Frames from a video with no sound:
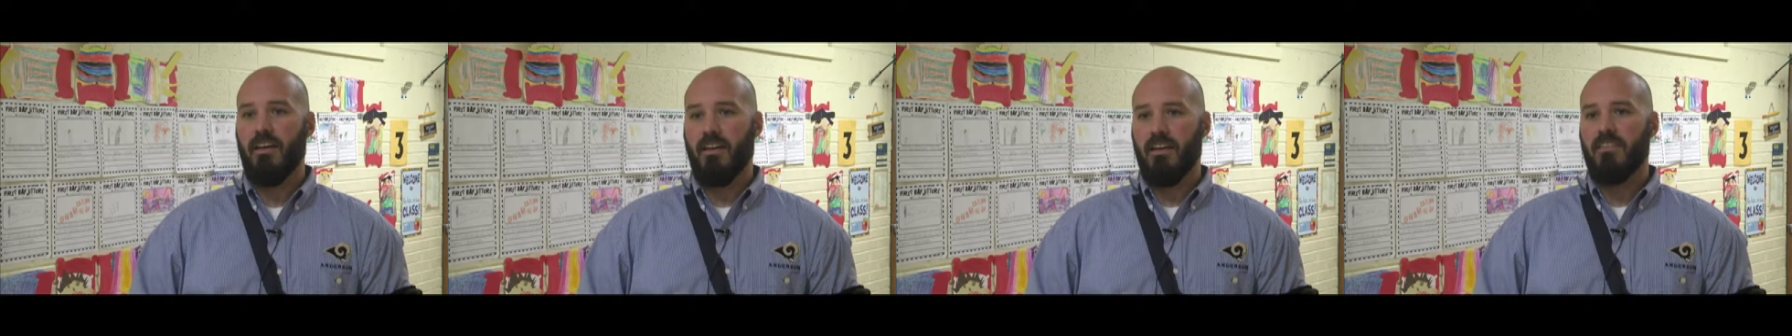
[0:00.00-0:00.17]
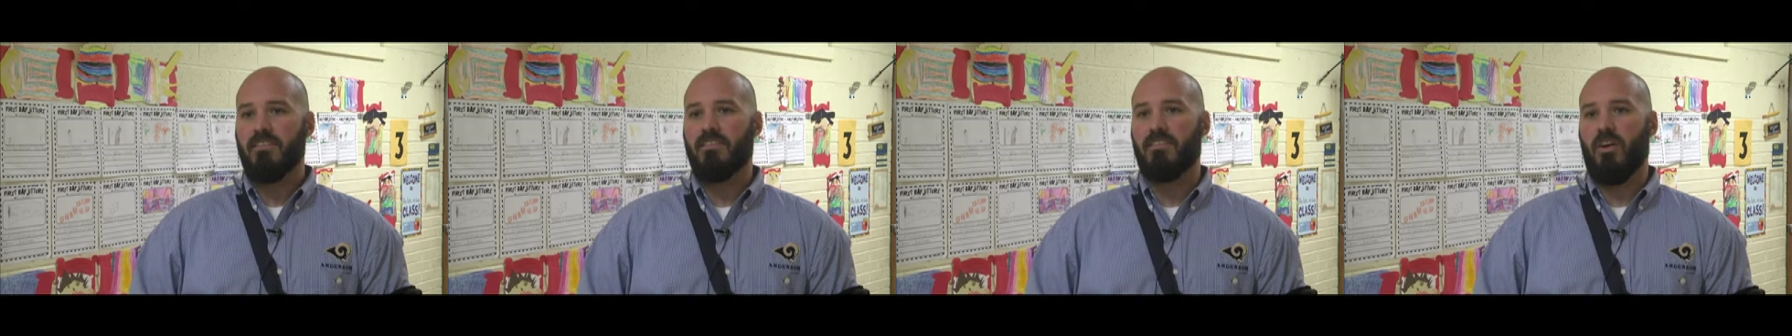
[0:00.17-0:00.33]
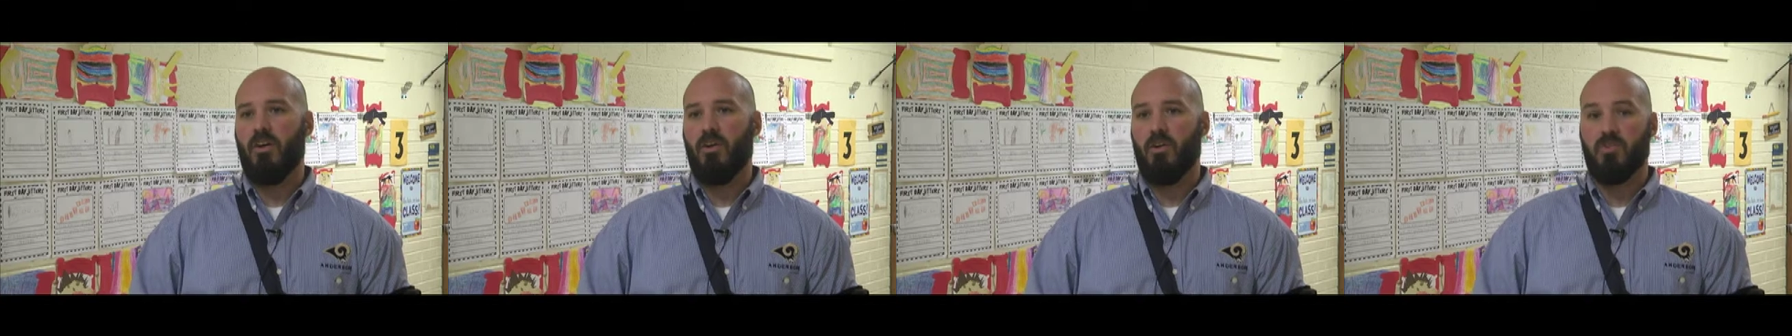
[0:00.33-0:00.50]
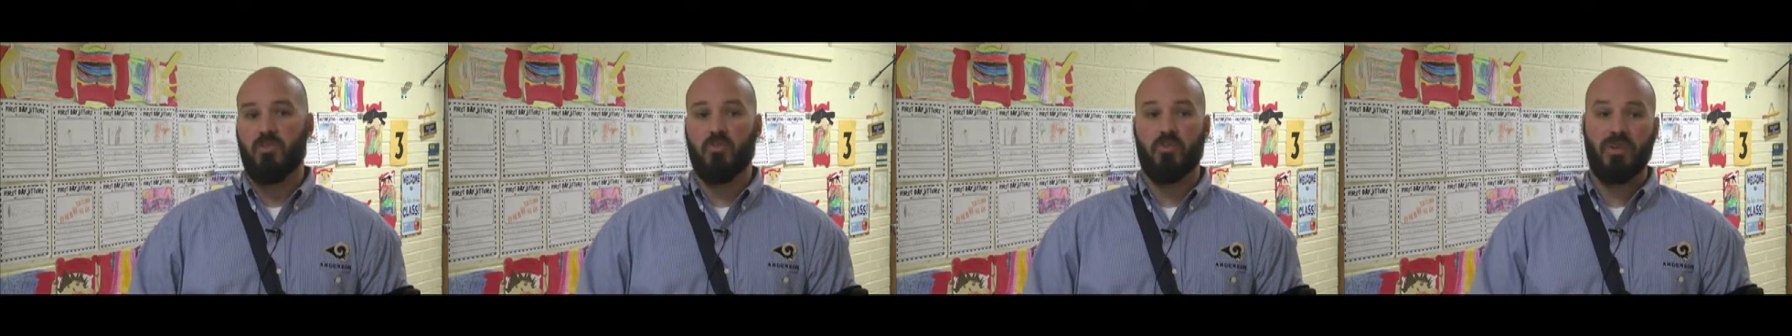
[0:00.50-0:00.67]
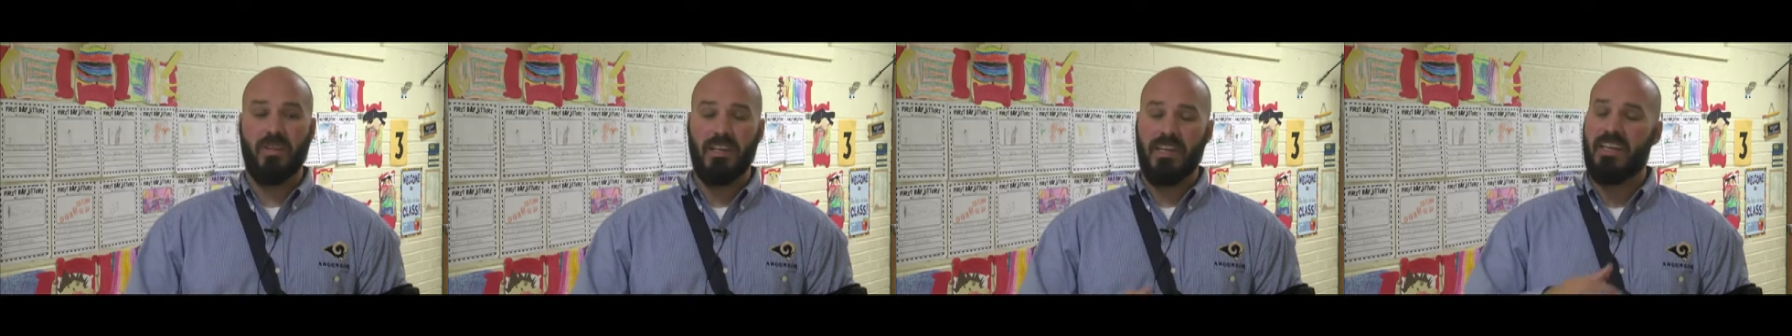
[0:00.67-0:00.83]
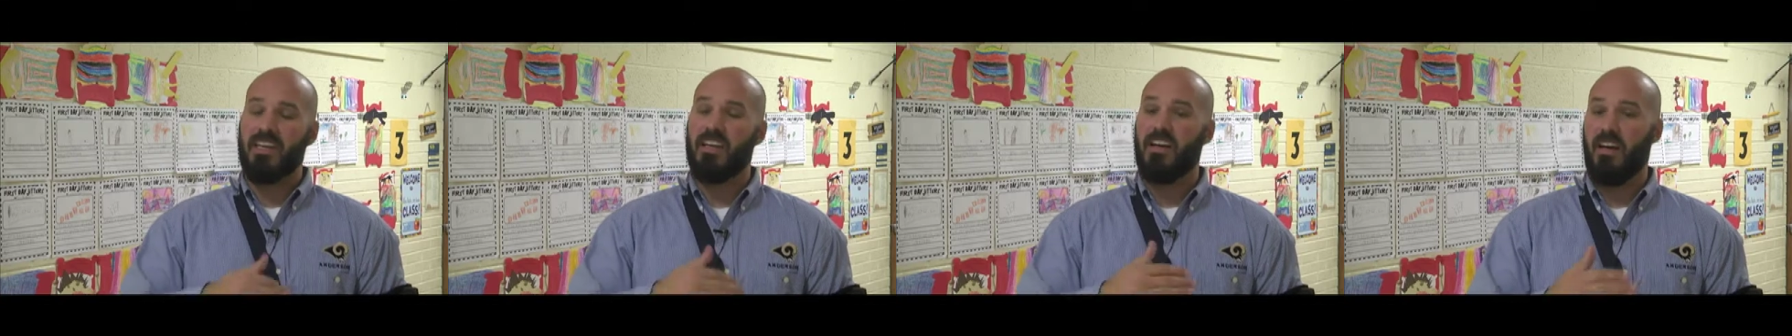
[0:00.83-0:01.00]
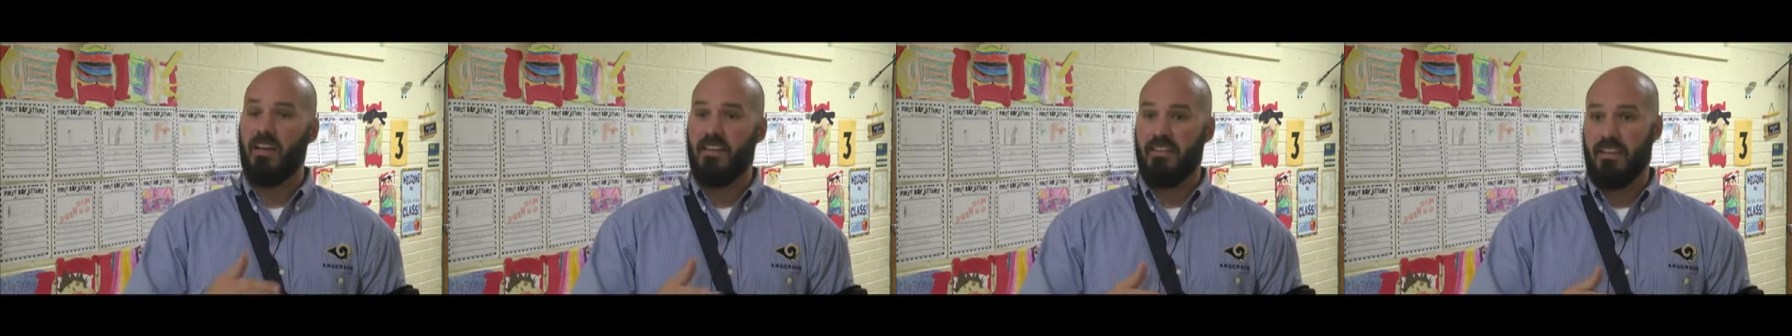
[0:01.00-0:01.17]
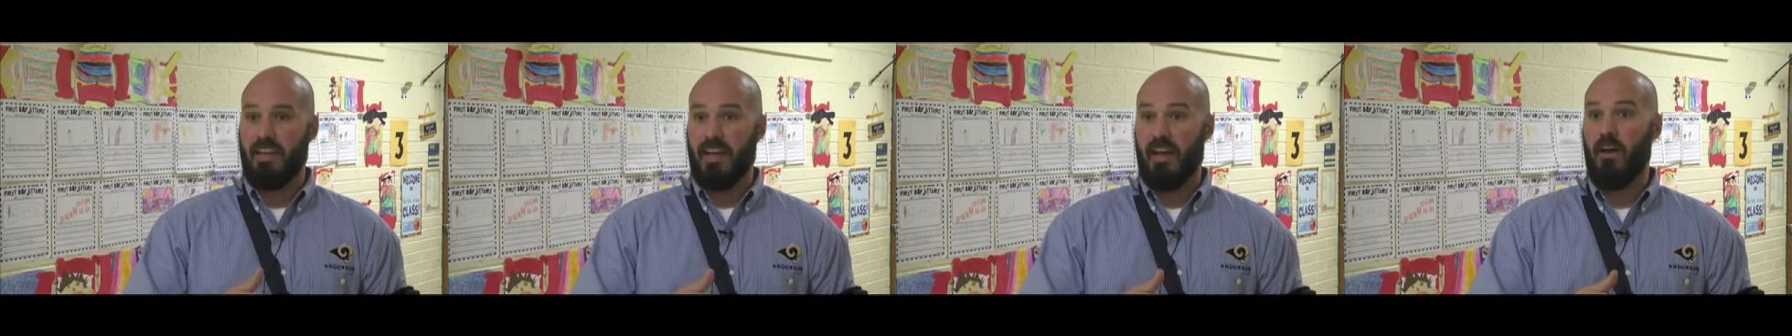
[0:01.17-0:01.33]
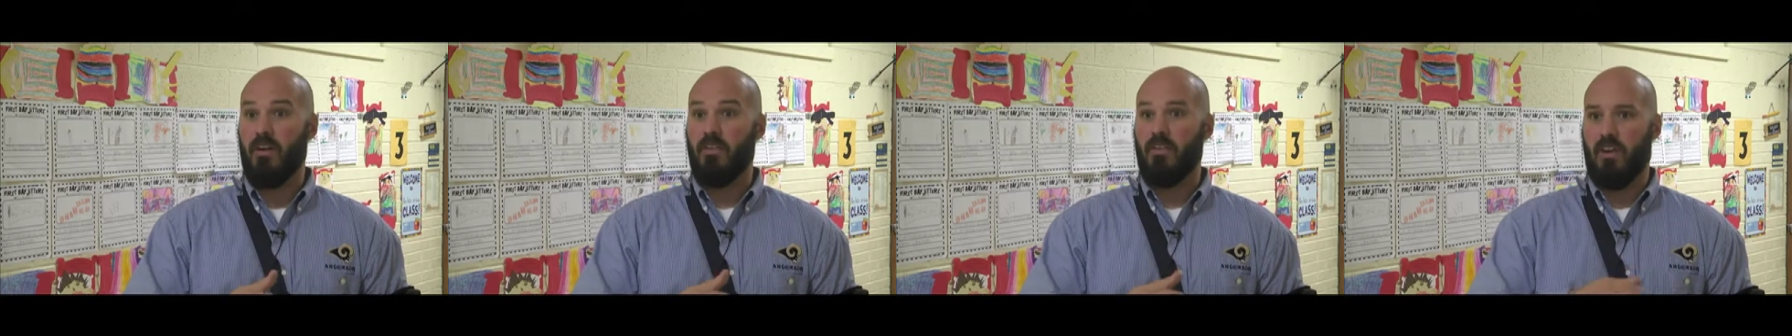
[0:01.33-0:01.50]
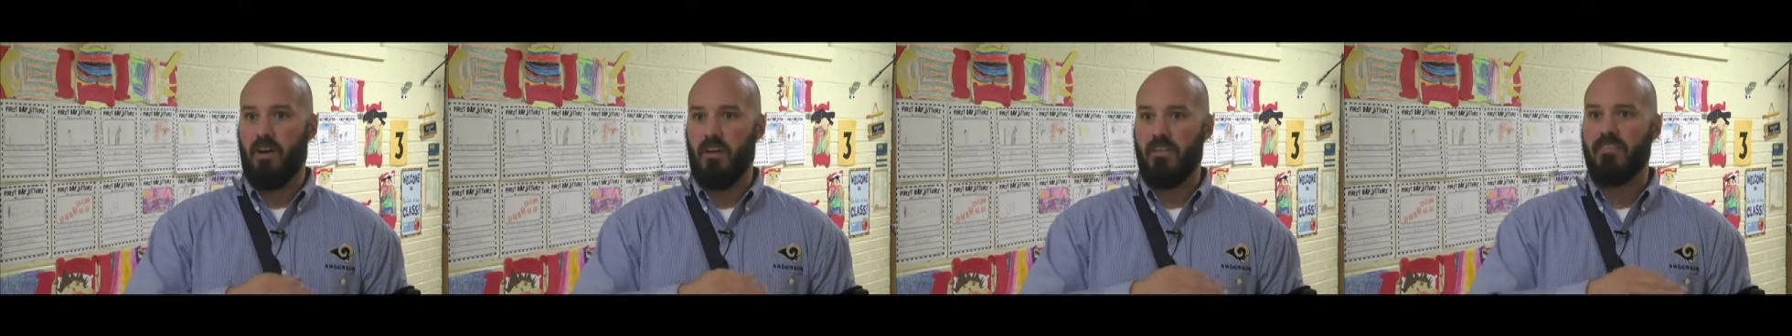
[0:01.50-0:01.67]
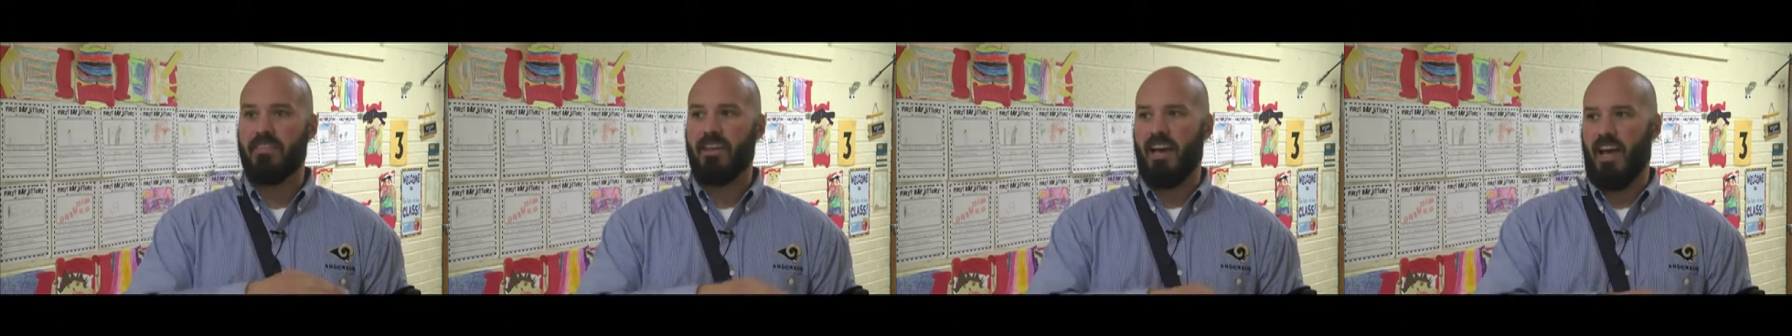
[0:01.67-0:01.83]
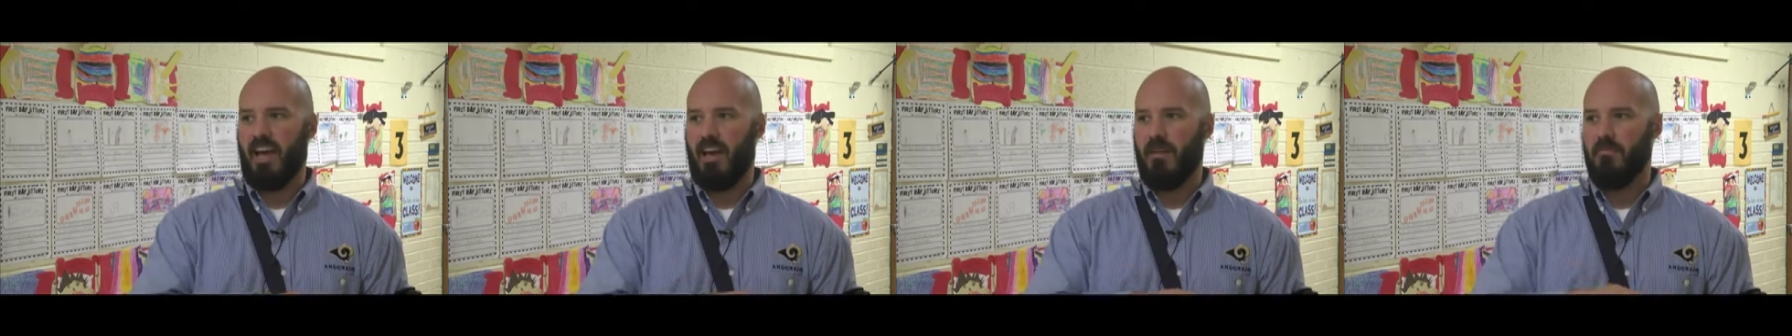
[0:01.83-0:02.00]
So it's really cut down on
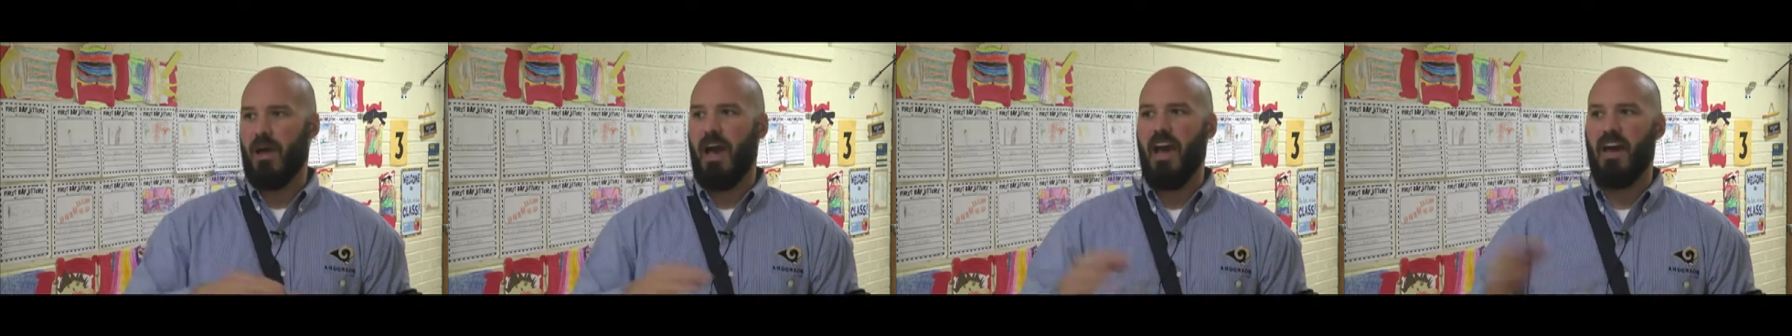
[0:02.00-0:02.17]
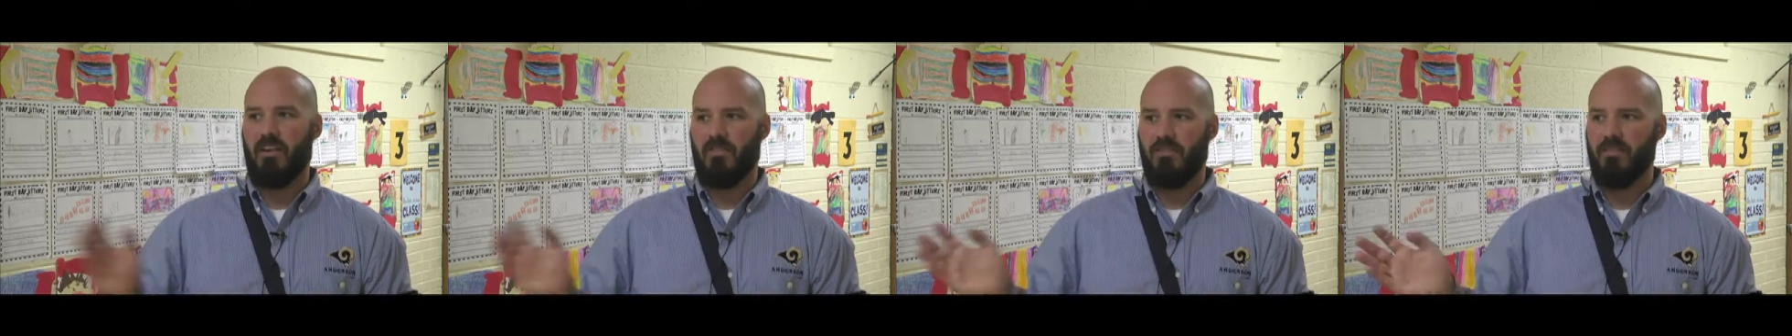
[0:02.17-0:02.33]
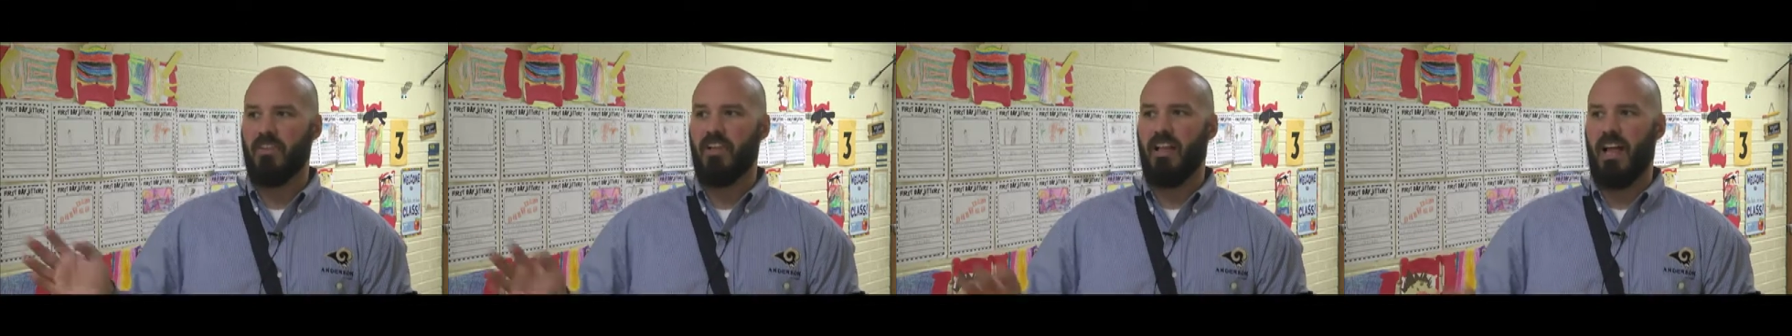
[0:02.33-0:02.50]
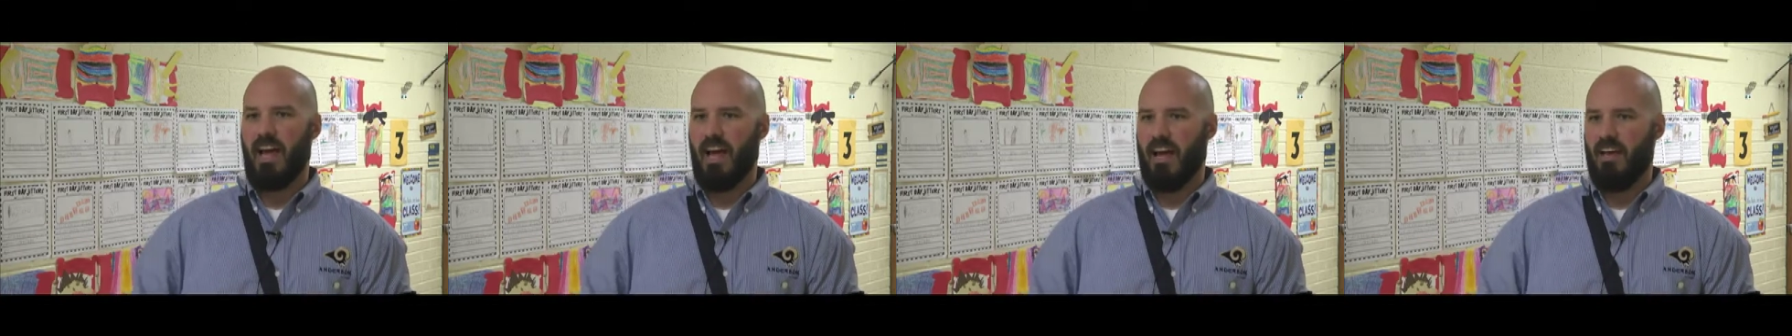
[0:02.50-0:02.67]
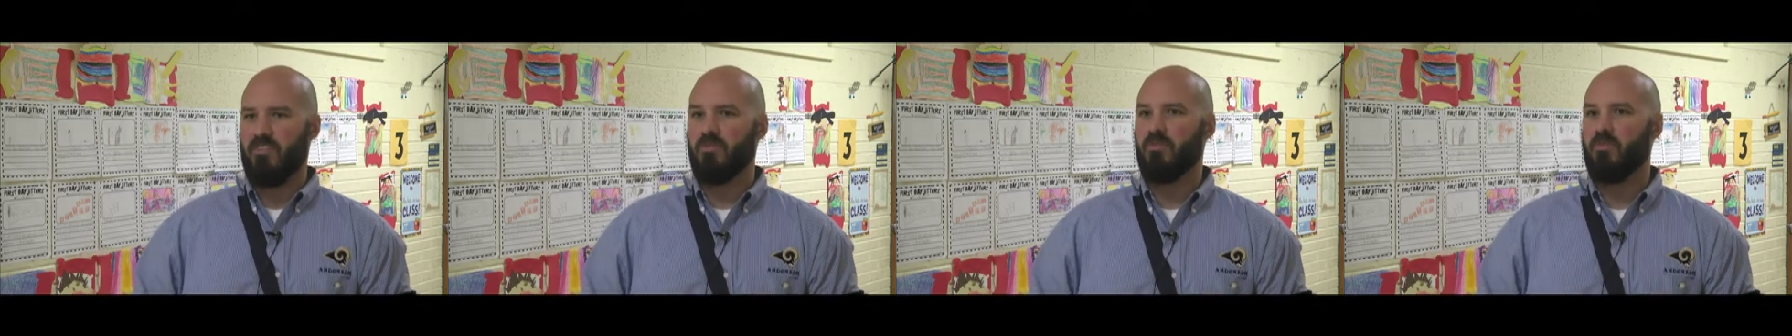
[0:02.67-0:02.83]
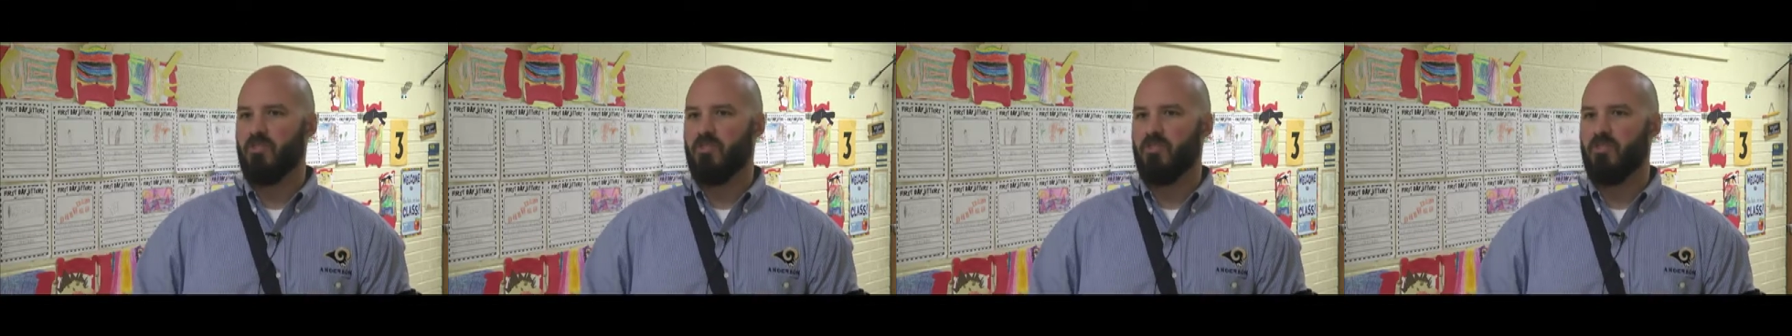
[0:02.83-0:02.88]
time out of class,